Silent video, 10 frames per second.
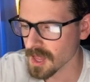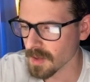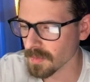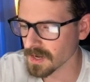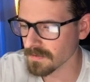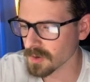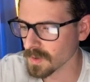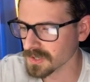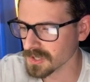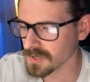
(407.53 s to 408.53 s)
But if you
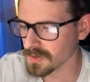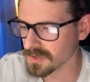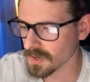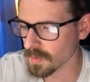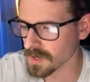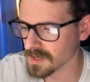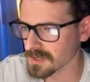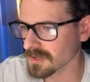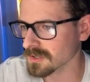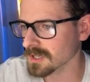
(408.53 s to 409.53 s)
want to use one of
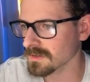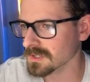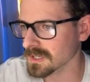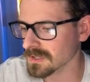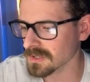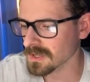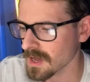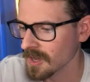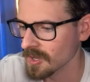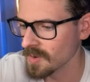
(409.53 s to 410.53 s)
these other services,
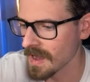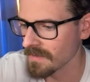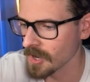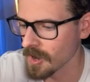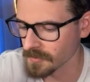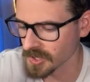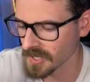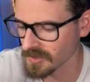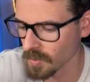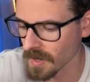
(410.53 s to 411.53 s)
you have that
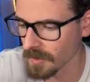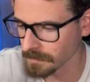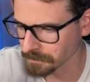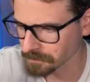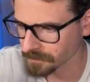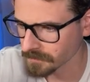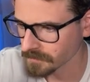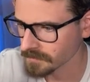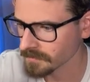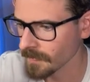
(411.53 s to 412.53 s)
option as well.
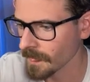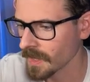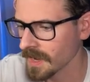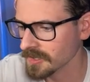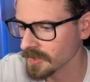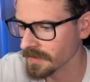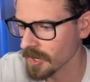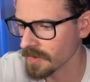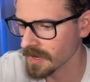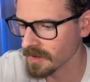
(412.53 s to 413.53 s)
Okay, so if I
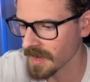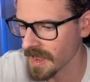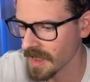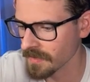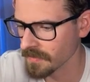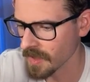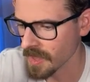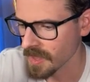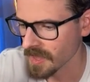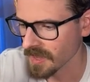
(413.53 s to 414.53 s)
go here, I have
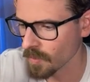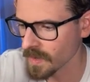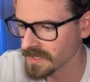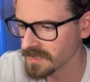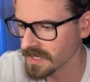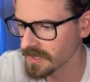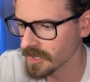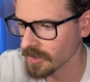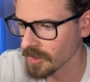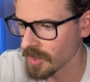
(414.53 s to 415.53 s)
a Winston
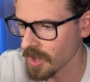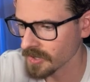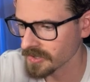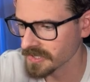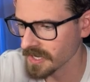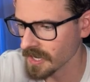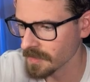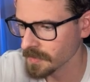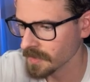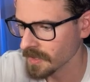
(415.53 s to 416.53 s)
logger set
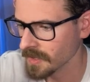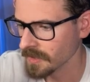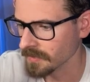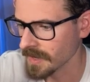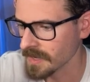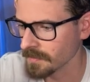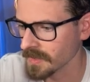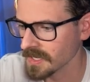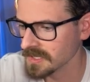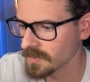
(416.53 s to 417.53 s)
up, right?
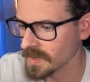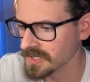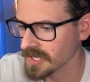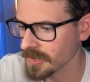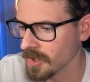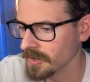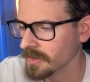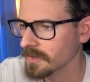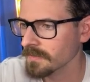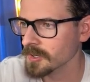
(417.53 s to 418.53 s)
But this Winston
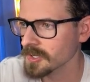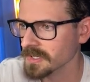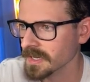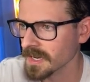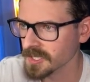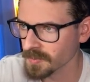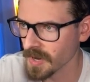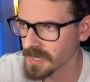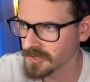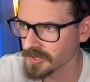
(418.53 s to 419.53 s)
logger, if you're using like
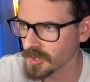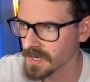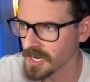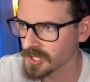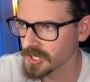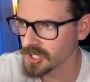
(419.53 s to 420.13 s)
Express, you can actually